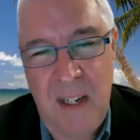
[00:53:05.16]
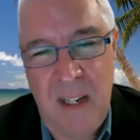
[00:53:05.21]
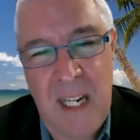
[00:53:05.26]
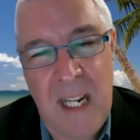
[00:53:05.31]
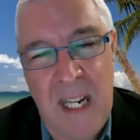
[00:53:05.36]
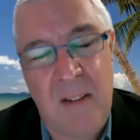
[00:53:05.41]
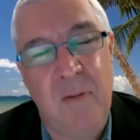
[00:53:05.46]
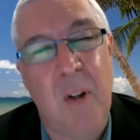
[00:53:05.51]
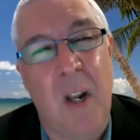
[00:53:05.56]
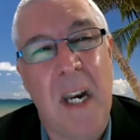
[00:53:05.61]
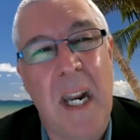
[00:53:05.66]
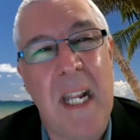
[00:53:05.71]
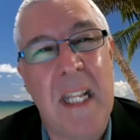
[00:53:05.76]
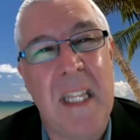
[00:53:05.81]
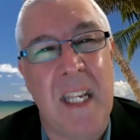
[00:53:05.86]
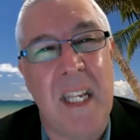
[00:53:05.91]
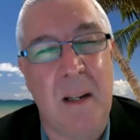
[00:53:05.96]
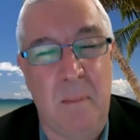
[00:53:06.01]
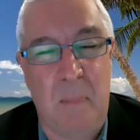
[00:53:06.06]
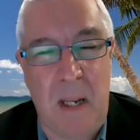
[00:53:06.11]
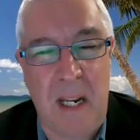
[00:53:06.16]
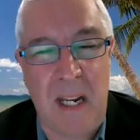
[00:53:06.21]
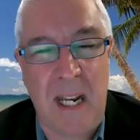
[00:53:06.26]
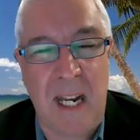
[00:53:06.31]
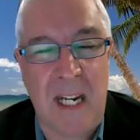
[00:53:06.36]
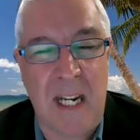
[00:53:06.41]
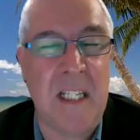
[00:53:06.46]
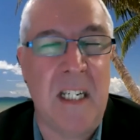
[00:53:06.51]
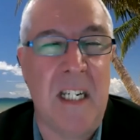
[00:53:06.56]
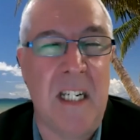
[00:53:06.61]
if not anything, being
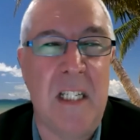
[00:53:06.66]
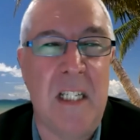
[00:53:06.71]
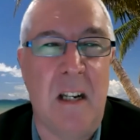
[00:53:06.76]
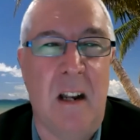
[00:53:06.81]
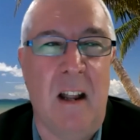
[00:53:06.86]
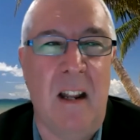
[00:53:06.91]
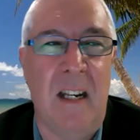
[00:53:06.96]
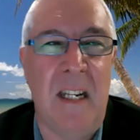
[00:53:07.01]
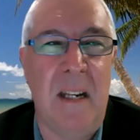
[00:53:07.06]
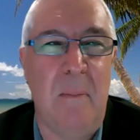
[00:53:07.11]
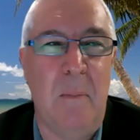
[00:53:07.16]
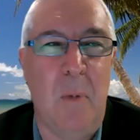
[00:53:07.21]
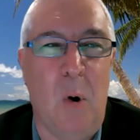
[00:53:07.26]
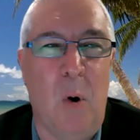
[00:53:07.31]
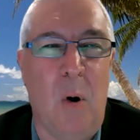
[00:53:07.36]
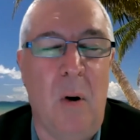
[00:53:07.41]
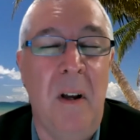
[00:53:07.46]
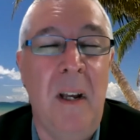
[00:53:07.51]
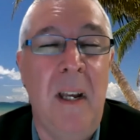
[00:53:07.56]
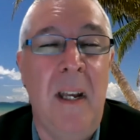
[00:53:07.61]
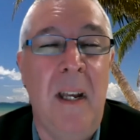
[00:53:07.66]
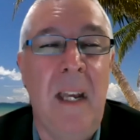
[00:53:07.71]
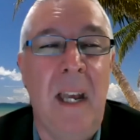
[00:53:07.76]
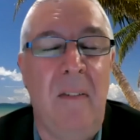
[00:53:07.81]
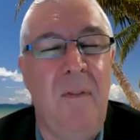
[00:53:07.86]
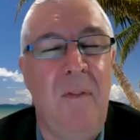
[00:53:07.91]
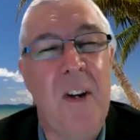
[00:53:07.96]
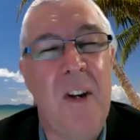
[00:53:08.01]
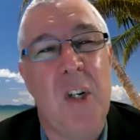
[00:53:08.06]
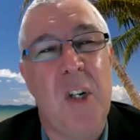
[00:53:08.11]
actually slightly more
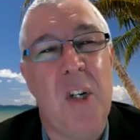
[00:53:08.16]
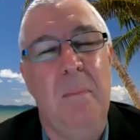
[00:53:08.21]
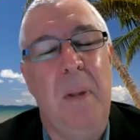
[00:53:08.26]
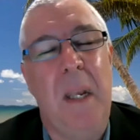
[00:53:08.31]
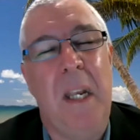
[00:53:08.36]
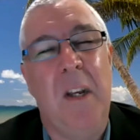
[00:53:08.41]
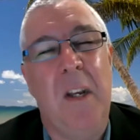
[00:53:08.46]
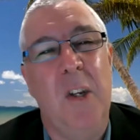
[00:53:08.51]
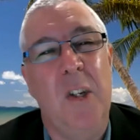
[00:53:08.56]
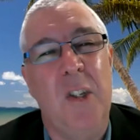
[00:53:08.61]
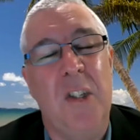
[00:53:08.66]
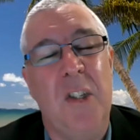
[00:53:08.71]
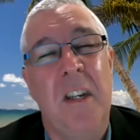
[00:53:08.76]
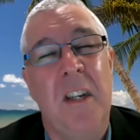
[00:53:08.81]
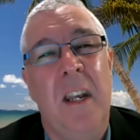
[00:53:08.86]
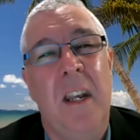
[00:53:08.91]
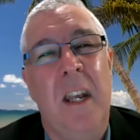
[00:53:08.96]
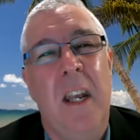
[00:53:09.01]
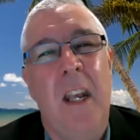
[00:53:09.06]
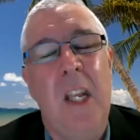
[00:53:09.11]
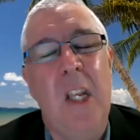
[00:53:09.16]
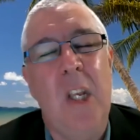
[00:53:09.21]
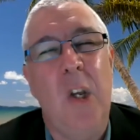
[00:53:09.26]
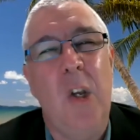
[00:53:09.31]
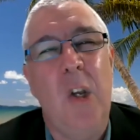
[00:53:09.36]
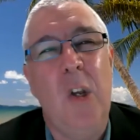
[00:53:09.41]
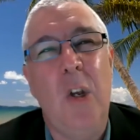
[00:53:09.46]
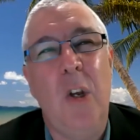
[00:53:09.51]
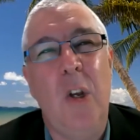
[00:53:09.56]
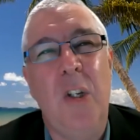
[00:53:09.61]
efficient because you
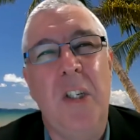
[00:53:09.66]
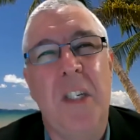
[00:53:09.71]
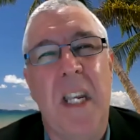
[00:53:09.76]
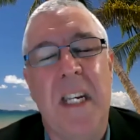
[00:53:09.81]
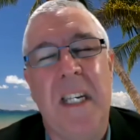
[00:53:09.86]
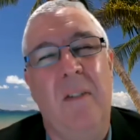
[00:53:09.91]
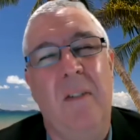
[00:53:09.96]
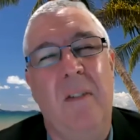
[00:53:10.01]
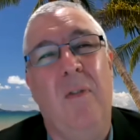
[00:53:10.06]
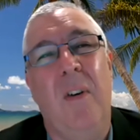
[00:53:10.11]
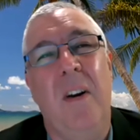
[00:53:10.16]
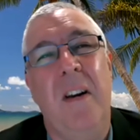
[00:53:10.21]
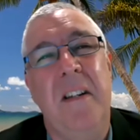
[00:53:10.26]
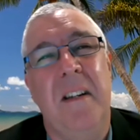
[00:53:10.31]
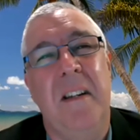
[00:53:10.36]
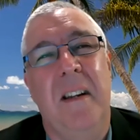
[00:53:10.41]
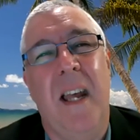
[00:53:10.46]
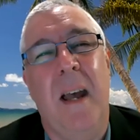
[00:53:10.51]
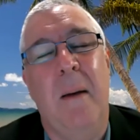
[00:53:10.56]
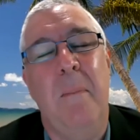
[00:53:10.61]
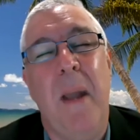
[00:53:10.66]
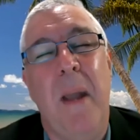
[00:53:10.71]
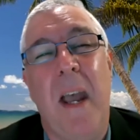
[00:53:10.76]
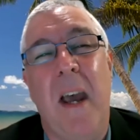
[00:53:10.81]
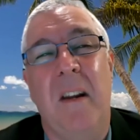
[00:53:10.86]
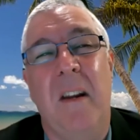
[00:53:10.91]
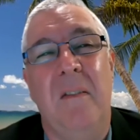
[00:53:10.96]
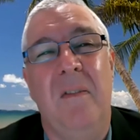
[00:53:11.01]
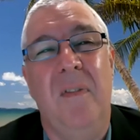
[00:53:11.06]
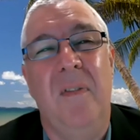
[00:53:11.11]
use a different
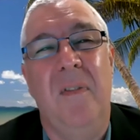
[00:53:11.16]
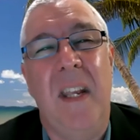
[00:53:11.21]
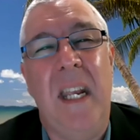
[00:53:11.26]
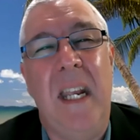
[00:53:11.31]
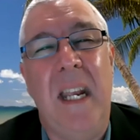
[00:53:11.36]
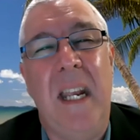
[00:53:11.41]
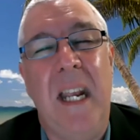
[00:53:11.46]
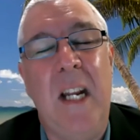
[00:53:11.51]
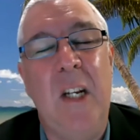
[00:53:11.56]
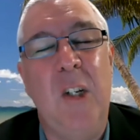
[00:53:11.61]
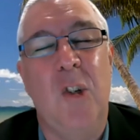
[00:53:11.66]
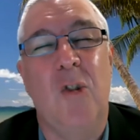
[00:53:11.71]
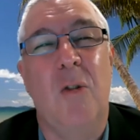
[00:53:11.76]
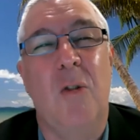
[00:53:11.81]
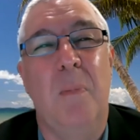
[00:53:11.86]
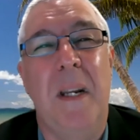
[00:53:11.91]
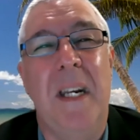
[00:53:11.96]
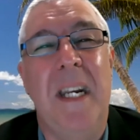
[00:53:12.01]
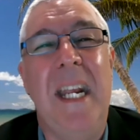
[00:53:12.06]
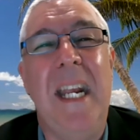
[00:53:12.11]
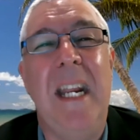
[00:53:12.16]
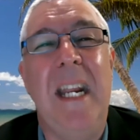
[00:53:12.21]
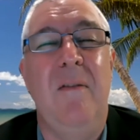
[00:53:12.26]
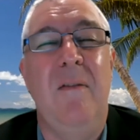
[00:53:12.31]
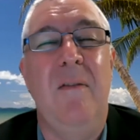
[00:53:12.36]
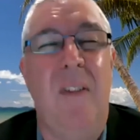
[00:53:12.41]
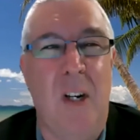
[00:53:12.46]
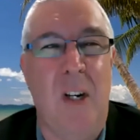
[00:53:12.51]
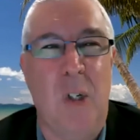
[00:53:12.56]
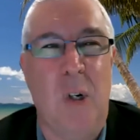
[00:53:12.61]
amount of instrument
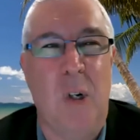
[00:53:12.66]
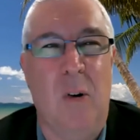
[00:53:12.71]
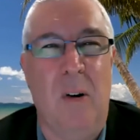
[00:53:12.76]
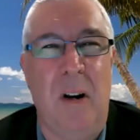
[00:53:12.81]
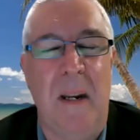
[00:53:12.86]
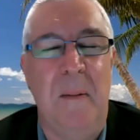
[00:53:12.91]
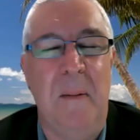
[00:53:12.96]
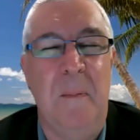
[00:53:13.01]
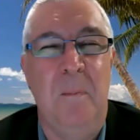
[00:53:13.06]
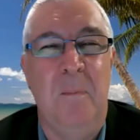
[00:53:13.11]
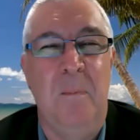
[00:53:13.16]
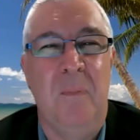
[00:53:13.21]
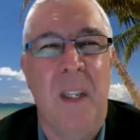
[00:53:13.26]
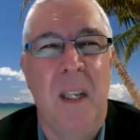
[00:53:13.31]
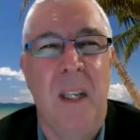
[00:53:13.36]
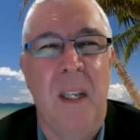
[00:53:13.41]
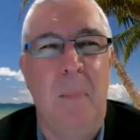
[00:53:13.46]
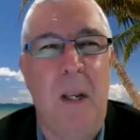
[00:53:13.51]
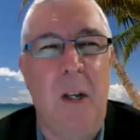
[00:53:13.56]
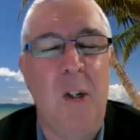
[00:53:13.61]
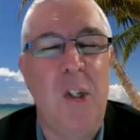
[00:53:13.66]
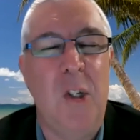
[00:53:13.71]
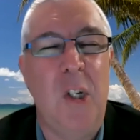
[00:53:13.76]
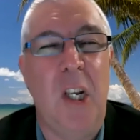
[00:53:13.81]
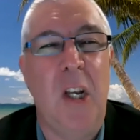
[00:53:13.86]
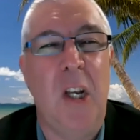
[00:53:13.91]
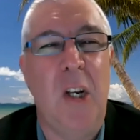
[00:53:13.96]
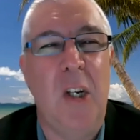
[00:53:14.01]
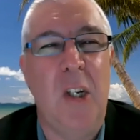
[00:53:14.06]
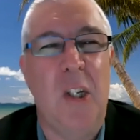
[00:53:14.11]
inventory because you
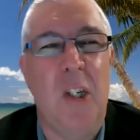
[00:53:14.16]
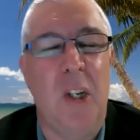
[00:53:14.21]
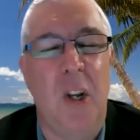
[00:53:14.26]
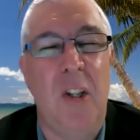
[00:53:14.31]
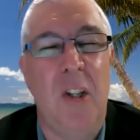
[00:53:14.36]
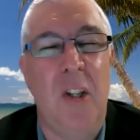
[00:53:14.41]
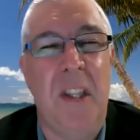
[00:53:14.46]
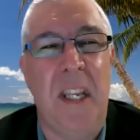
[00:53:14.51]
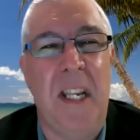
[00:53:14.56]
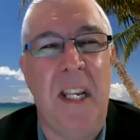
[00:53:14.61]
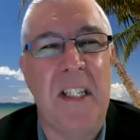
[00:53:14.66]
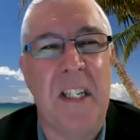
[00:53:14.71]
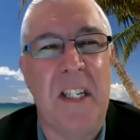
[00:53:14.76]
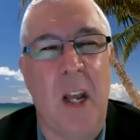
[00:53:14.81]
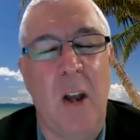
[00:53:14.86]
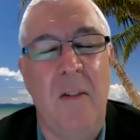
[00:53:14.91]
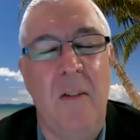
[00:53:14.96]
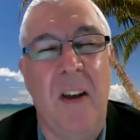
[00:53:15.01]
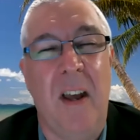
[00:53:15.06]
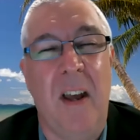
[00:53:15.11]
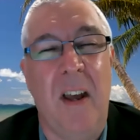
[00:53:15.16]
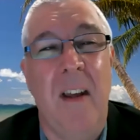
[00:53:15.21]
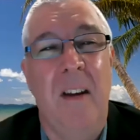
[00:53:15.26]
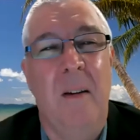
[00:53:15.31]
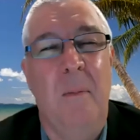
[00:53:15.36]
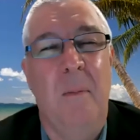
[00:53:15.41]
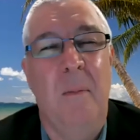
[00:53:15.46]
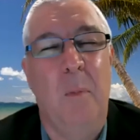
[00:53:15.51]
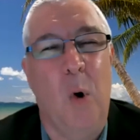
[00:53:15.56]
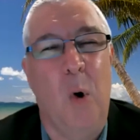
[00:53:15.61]
can turn things over
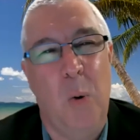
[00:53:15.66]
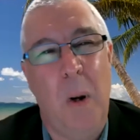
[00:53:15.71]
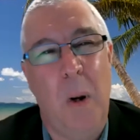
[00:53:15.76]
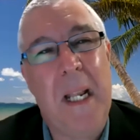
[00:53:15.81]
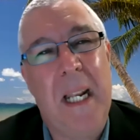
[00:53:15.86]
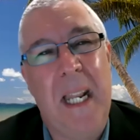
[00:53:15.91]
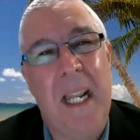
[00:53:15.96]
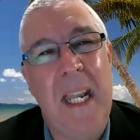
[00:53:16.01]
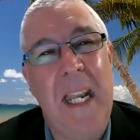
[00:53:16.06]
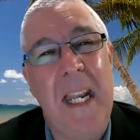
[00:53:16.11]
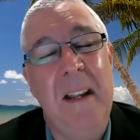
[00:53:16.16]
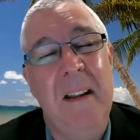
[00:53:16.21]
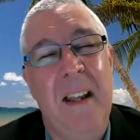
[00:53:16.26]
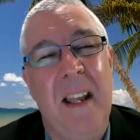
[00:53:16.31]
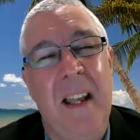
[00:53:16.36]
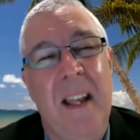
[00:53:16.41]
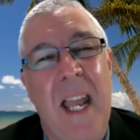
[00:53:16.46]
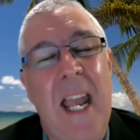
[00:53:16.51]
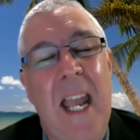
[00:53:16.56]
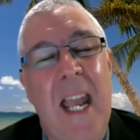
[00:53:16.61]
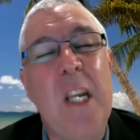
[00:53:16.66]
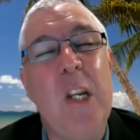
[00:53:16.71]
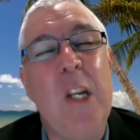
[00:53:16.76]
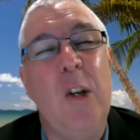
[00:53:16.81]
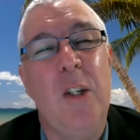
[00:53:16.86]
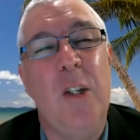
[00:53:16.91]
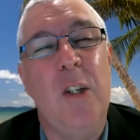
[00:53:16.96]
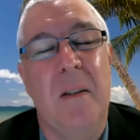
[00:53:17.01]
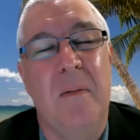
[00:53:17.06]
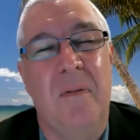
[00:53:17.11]
more quickly and
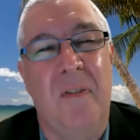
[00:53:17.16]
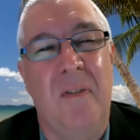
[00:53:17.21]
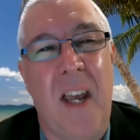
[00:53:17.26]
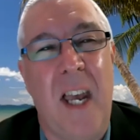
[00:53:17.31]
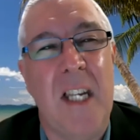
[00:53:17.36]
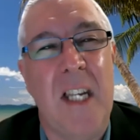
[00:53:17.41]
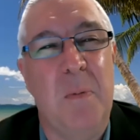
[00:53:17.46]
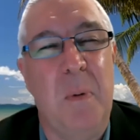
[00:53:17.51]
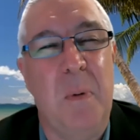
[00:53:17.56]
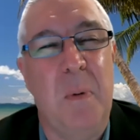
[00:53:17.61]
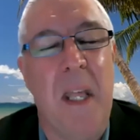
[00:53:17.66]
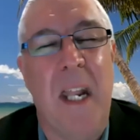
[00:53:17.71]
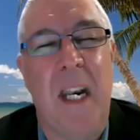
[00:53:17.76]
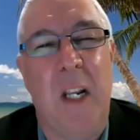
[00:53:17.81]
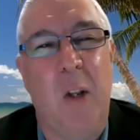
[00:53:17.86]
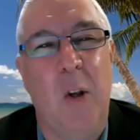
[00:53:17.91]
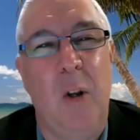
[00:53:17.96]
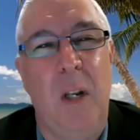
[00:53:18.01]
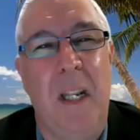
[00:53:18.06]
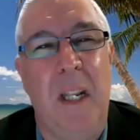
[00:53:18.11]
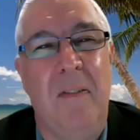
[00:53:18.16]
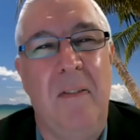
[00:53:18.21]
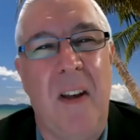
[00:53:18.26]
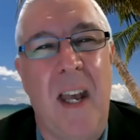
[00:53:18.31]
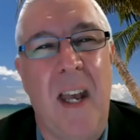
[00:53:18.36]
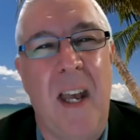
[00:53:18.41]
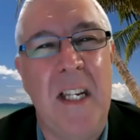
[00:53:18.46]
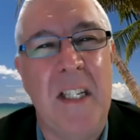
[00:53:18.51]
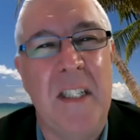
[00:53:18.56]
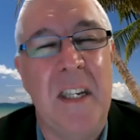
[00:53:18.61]
use them fast without a cooling
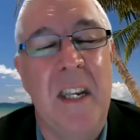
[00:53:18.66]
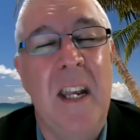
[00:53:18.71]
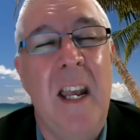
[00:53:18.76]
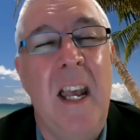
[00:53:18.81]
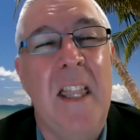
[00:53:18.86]
phase,